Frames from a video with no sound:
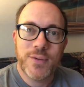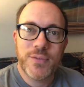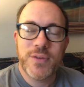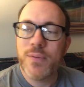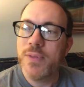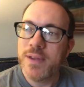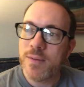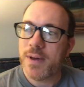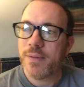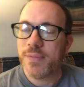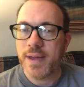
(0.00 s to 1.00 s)
So think
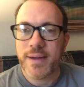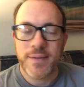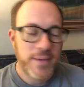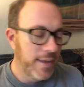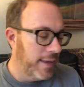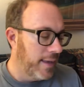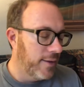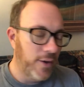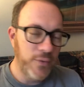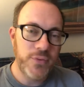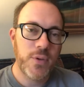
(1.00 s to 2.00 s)
about that. It
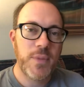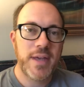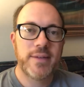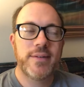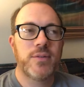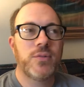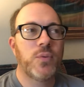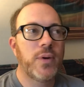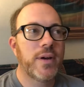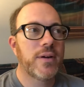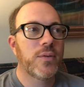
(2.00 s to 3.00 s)
also makes it to
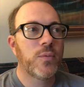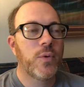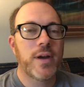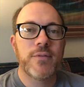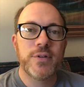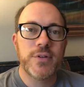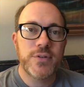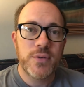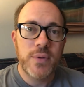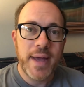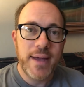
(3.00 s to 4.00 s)
where whatever you
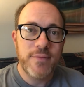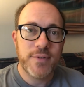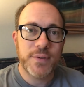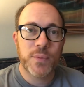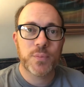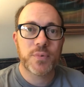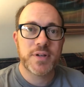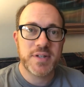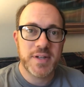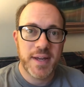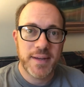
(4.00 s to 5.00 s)
do have, you don't
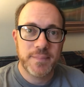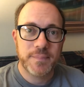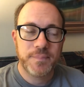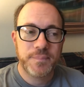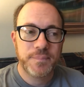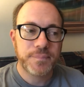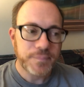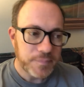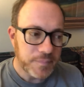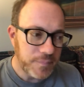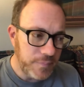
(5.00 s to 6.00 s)
appreciate.
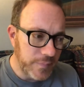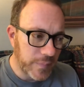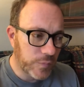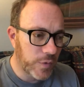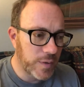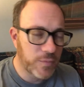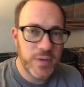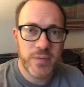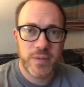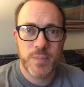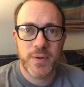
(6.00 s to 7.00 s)
A friend
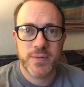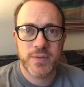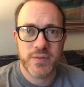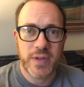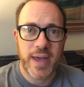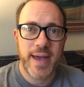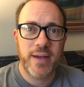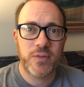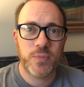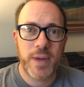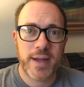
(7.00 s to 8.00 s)
recently purchased a
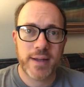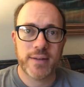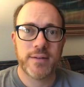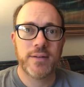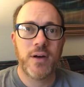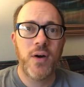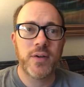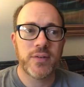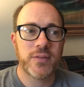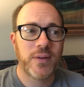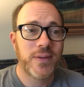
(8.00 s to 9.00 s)
house back in
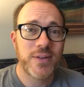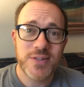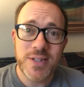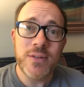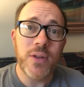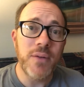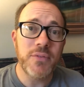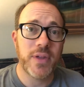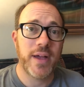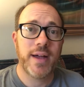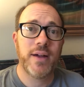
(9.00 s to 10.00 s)
August. She loves
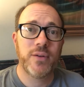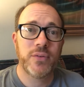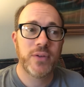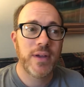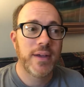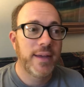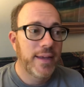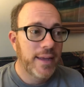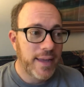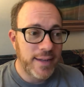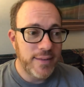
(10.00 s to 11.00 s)
that house.
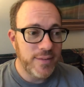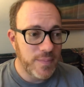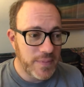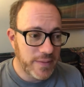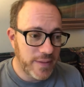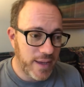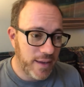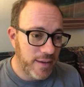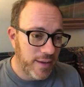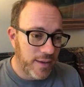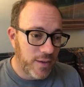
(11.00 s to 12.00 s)
And that's something
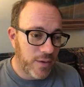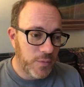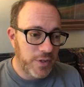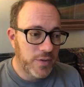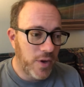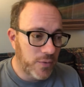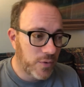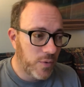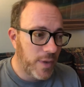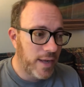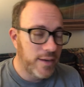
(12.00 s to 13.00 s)
that when you talk to her
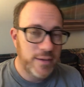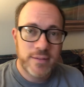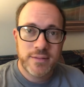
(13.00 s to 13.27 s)
about it,